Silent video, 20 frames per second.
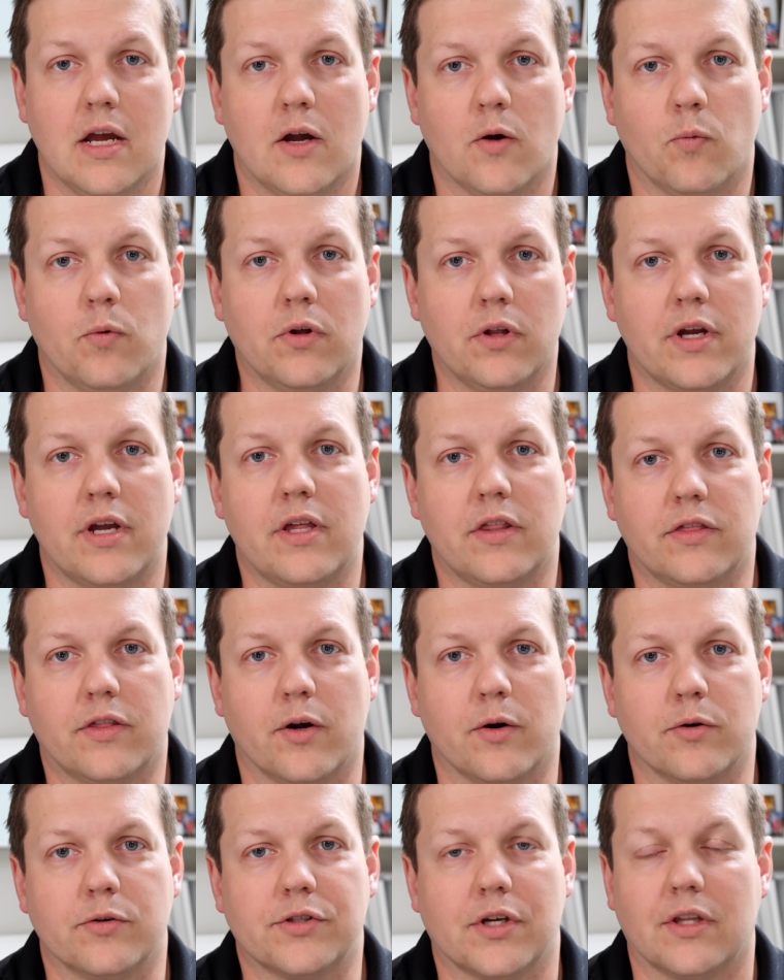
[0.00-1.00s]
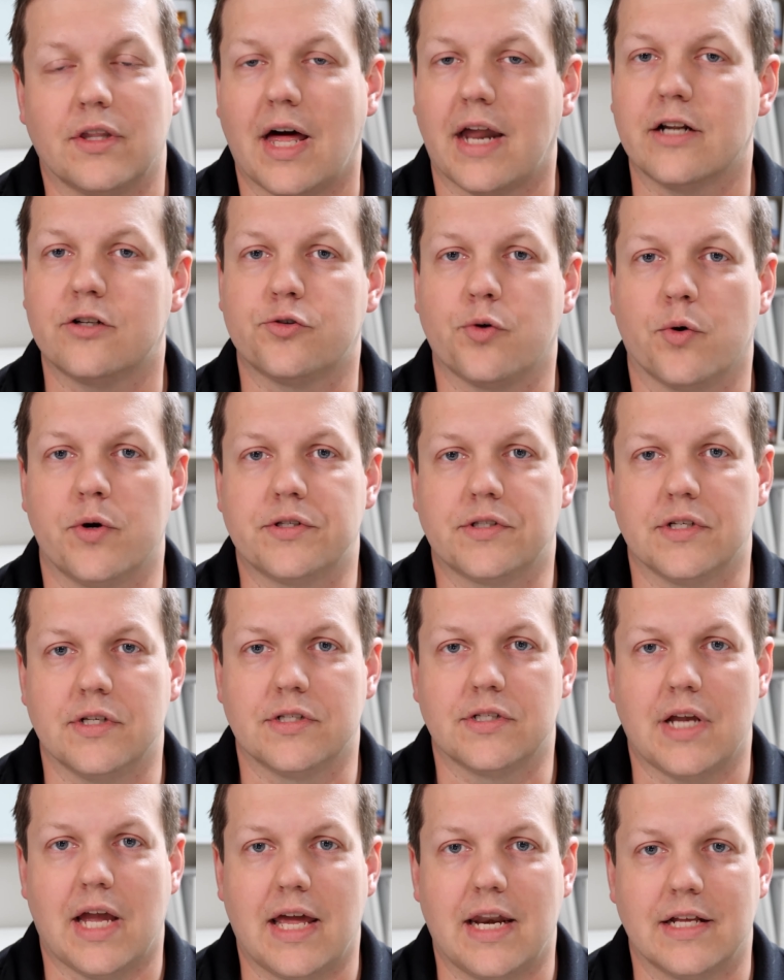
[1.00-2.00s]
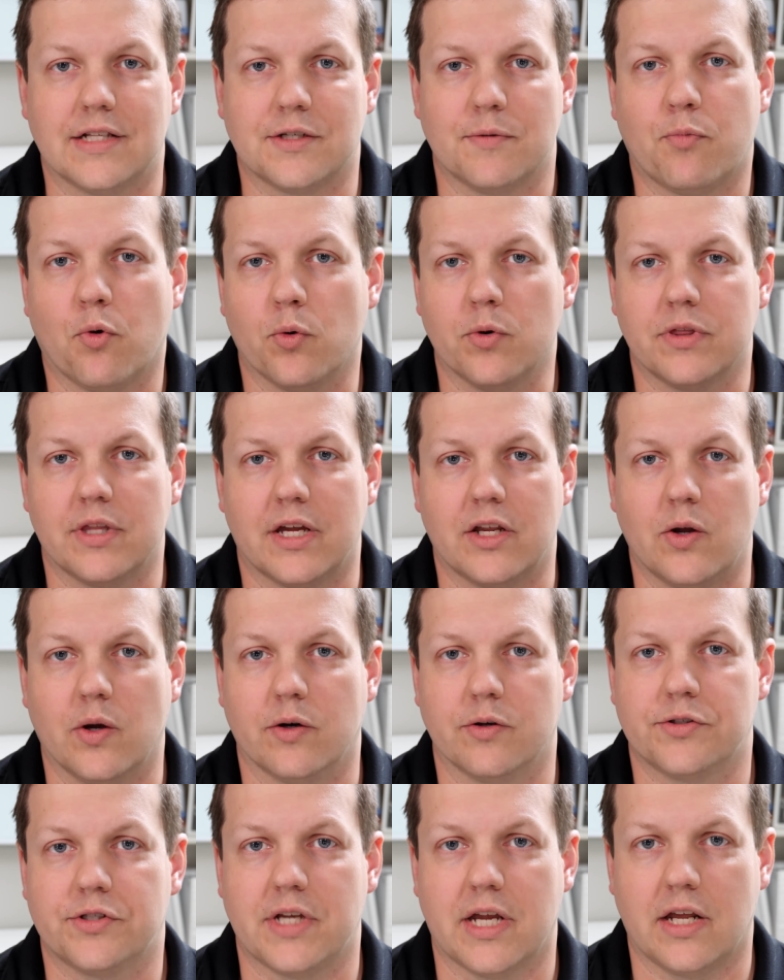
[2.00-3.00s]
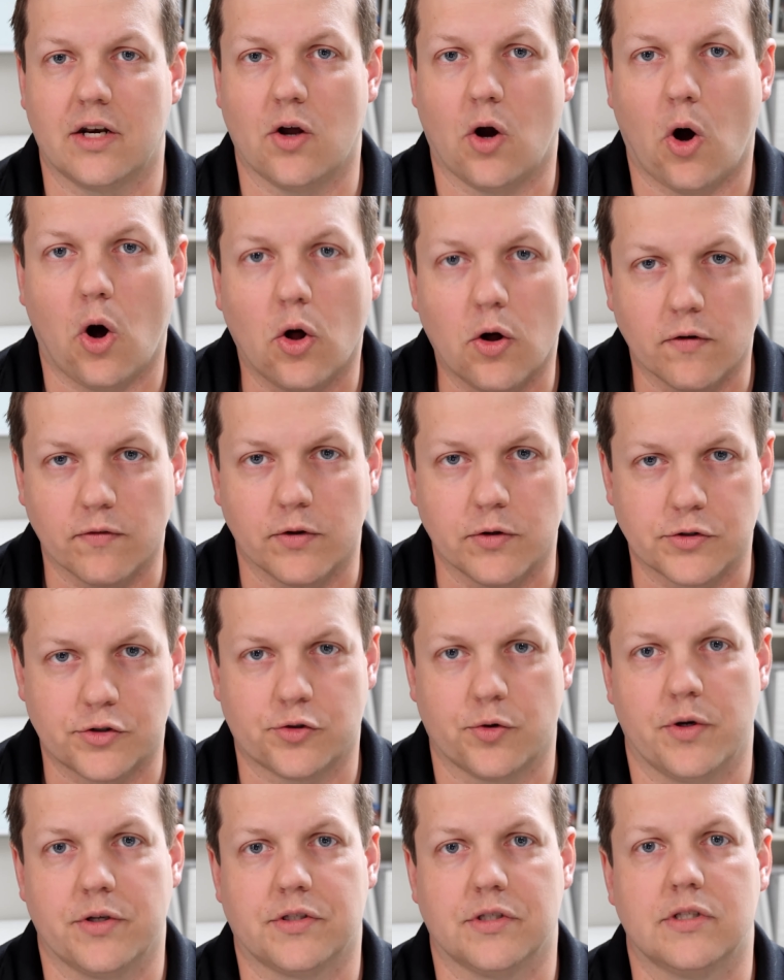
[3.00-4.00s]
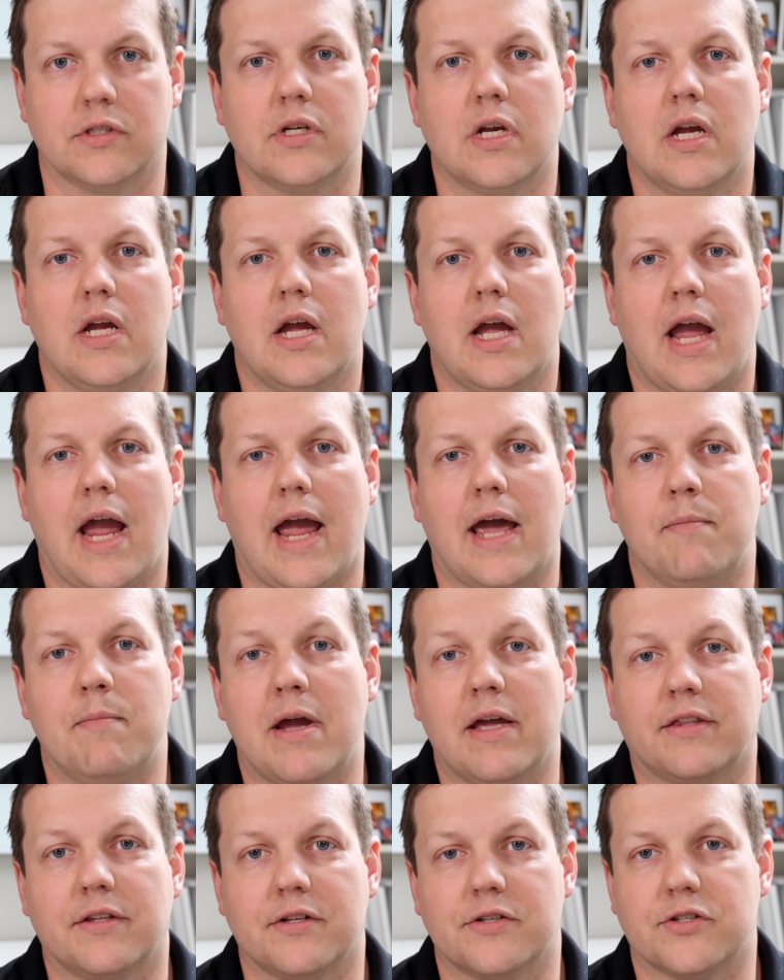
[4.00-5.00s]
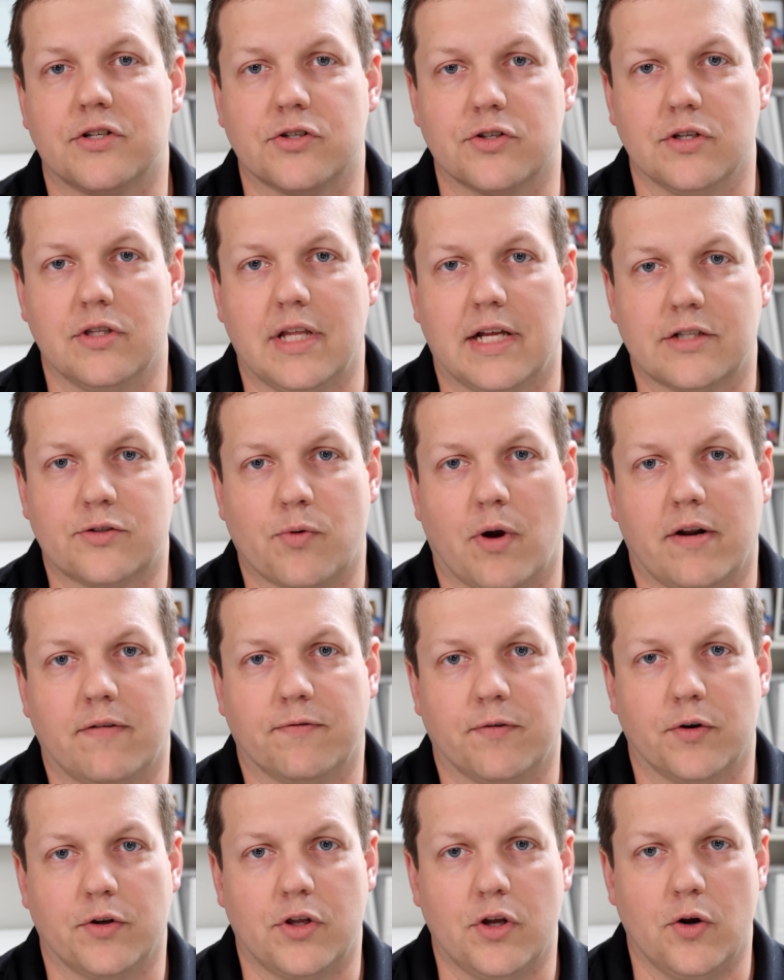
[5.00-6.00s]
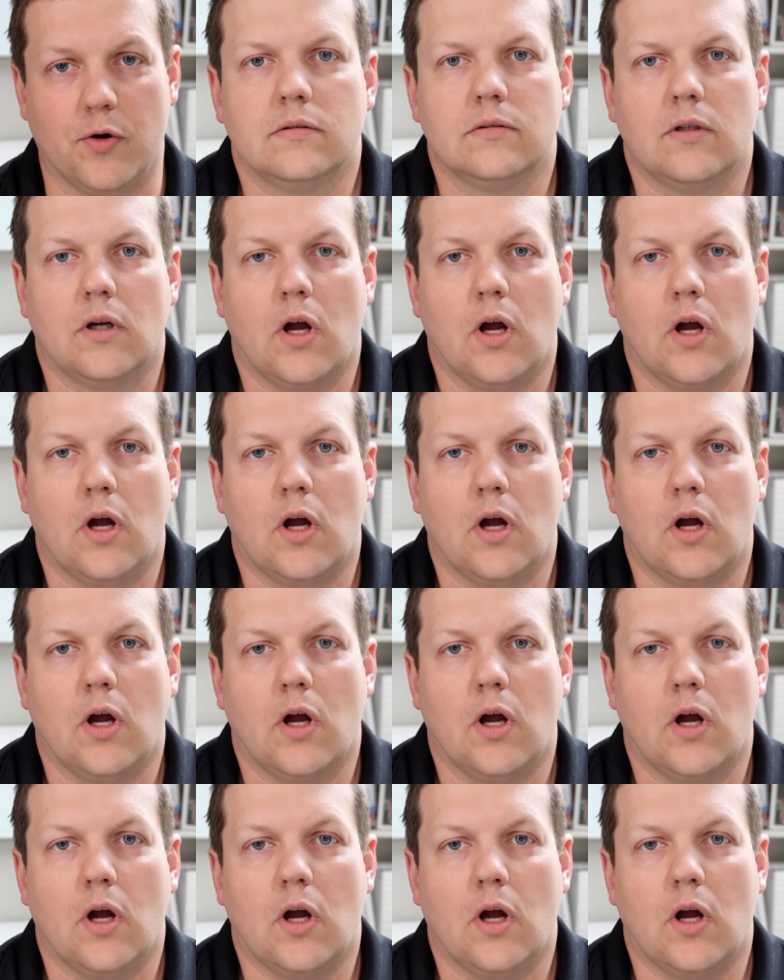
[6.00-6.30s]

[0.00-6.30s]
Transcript: Really, there's a lot of choices, and it's important that you understand all of those choices and make the decision that's right for you.